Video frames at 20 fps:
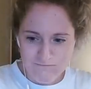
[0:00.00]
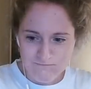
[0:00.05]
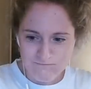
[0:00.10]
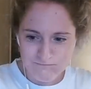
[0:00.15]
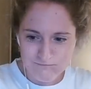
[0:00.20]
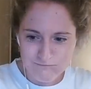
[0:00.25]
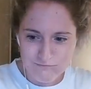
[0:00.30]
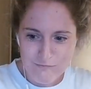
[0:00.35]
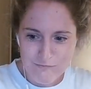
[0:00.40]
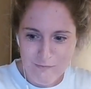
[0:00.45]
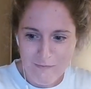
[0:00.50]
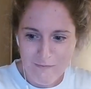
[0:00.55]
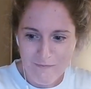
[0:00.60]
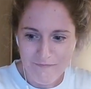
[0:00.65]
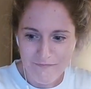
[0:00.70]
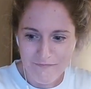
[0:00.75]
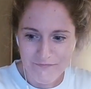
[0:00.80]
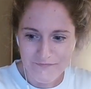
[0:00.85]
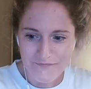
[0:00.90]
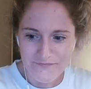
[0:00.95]

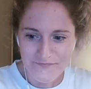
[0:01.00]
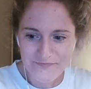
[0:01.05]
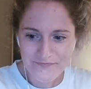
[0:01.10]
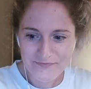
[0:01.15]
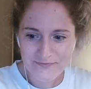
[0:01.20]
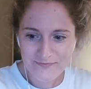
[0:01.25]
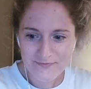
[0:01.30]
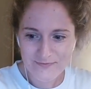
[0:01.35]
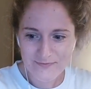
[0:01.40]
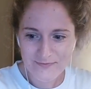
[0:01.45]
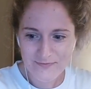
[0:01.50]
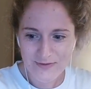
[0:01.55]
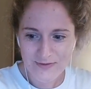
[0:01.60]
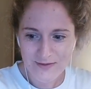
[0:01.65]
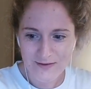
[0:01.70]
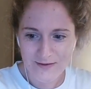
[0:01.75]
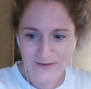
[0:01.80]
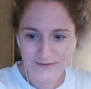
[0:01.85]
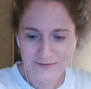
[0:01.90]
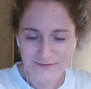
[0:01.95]

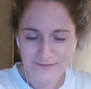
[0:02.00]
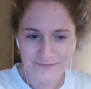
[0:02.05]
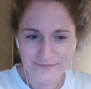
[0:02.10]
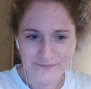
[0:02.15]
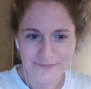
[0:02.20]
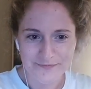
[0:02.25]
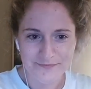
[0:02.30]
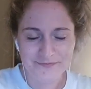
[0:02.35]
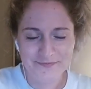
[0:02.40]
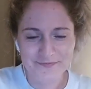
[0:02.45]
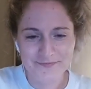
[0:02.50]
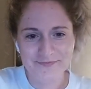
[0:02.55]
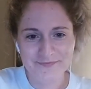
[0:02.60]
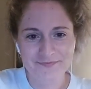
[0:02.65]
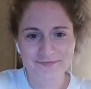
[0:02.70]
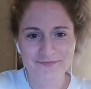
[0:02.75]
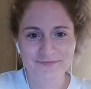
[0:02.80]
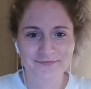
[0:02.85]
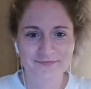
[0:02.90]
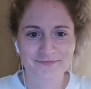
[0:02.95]

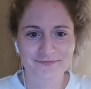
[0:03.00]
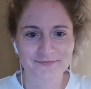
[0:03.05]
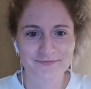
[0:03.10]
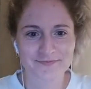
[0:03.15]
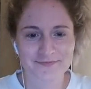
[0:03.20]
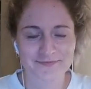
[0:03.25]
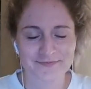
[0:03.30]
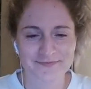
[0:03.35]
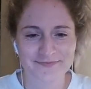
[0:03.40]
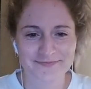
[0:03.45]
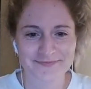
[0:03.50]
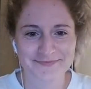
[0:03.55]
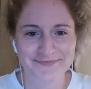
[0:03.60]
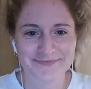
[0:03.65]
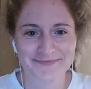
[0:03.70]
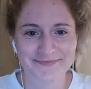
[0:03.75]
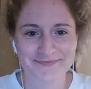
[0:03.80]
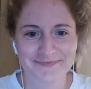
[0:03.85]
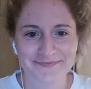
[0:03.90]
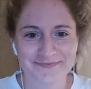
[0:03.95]

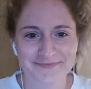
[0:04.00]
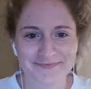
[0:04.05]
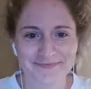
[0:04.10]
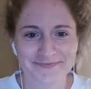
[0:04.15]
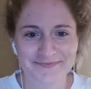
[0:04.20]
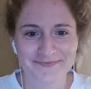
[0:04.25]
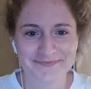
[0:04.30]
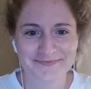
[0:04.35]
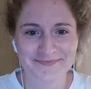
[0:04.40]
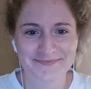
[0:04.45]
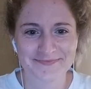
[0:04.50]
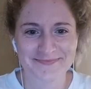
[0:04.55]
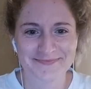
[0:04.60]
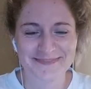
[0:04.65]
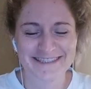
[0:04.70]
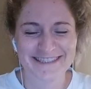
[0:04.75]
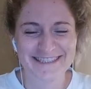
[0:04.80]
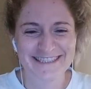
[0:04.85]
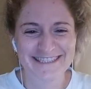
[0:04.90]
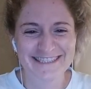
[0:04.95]

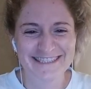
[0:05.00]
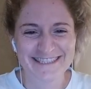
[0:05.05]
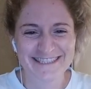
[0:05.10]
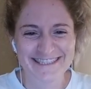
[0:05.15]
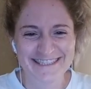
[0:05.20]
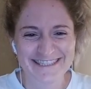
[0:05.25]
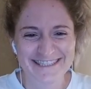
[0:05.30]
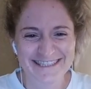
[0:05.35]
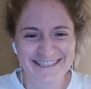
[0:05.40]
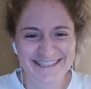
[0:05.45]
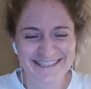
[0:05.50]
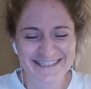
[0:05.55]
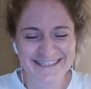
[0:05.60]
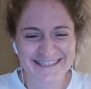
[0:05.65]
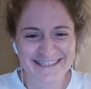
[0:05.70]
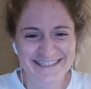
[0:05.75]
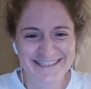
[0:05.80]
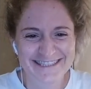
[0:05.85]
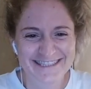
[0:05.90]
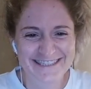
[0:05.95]

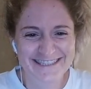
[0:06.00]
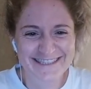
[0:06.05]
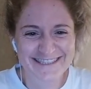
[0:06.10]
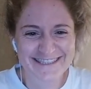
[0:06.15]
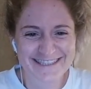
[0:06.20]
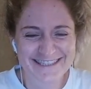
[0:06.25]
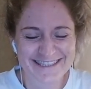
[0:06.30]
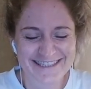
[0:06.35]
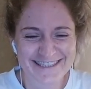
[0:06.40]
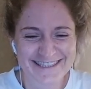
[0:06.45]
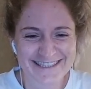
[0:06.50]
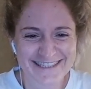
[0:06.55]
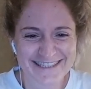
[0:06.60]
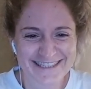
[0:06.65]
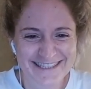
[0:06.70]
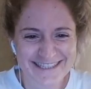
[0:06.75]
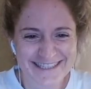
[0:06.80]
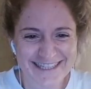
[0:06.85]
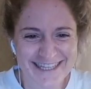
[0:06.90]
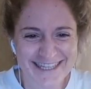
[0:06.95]

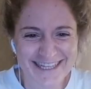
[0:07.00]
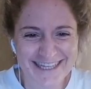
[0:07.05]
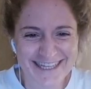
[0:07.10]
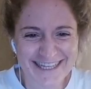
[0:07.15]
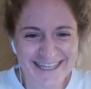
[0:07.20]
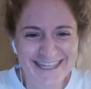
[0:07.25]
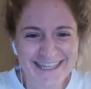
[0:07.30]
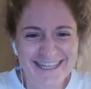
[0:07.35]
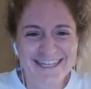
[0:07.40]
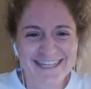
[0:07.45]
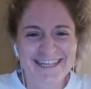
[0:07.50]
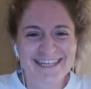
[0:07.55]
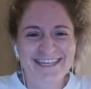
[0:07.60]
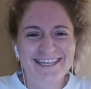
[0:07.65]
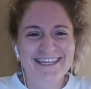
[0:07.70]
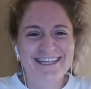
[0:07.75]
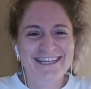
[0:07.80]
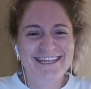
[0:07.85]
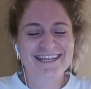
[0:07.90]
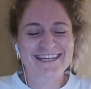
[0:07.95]

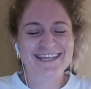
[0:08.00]
(silent)